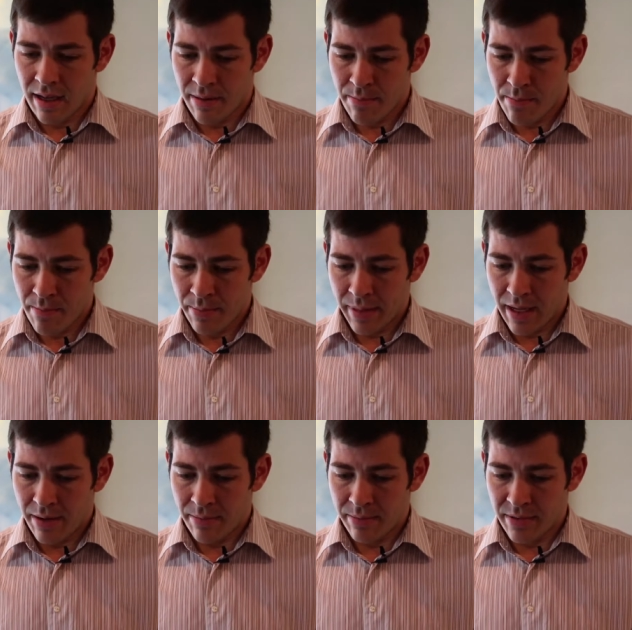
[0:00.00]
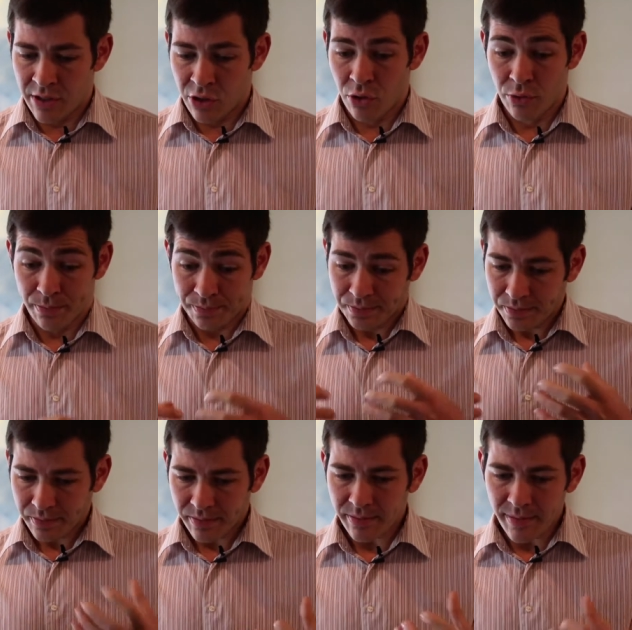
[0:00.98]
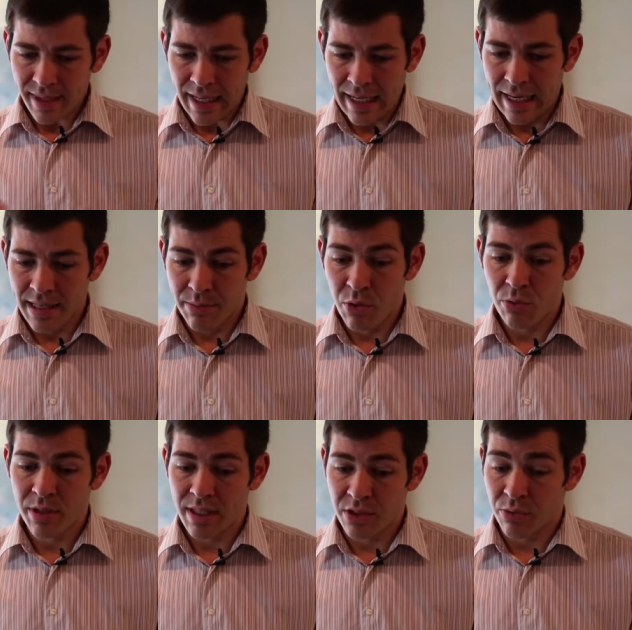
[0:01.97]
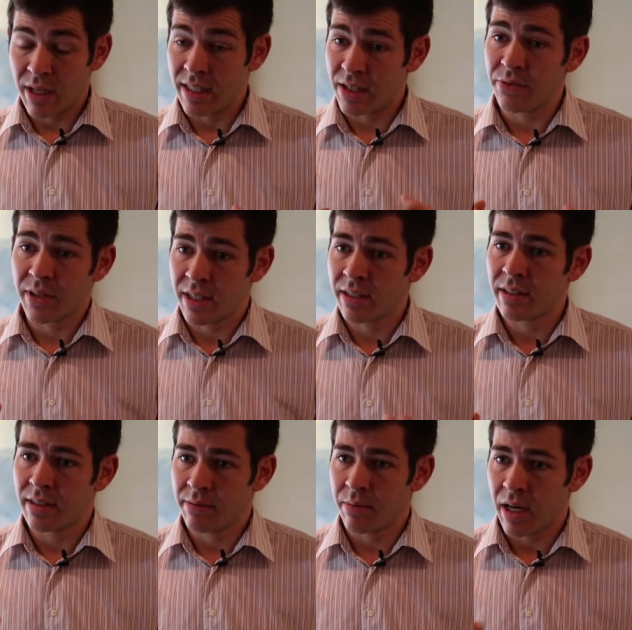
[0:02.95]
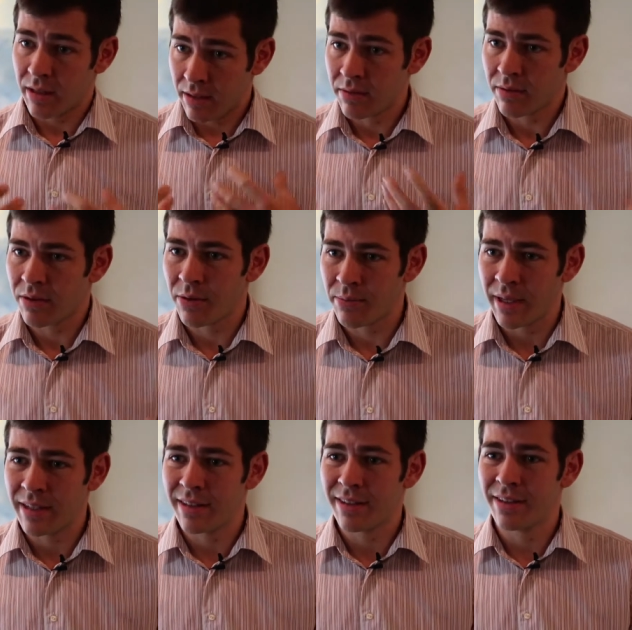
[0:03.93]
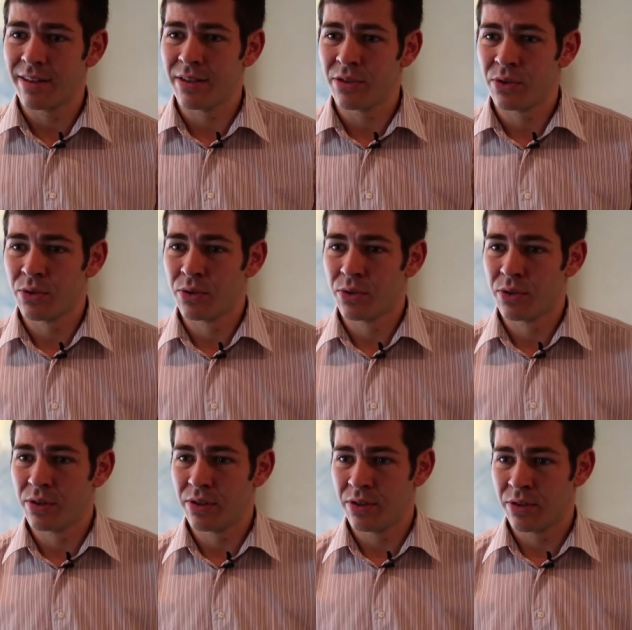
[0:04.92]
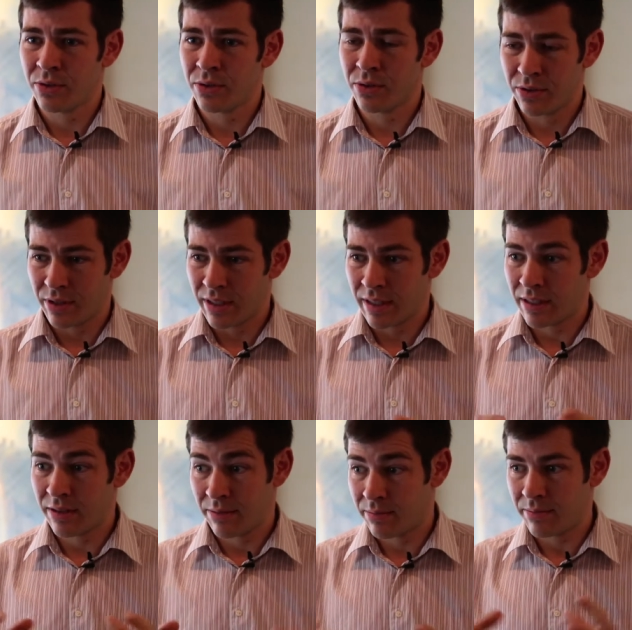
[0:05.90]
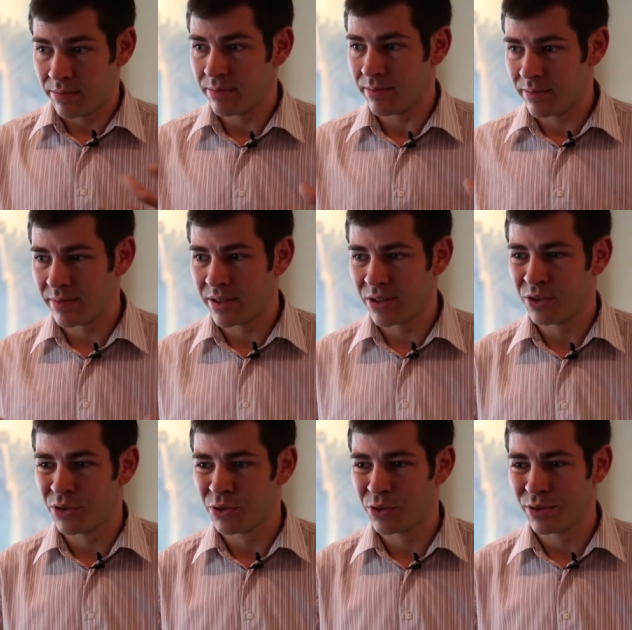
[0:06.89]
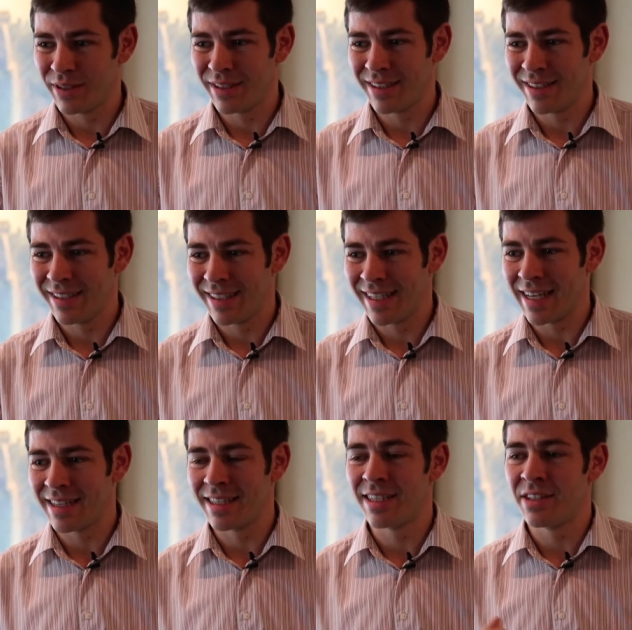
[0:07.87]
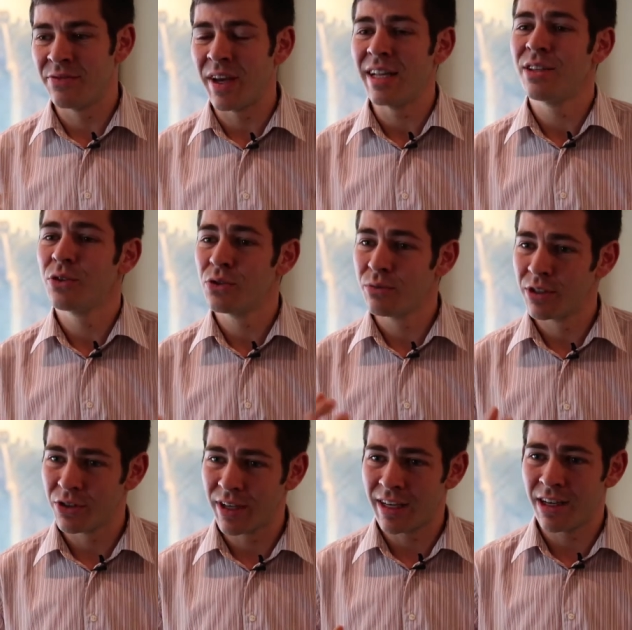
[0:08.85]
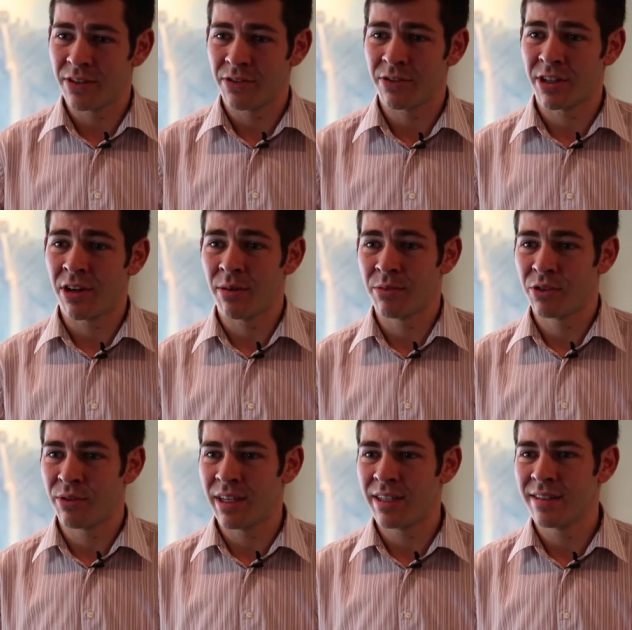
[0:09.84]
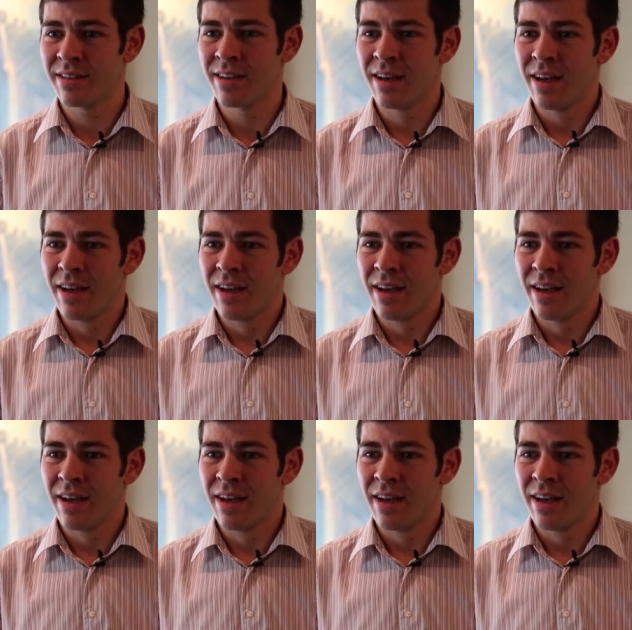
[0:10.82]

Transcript: Um, so at the moment, it's quite difficult, in my opinion, uh, to to um, to get this value which you get out of the carbon credits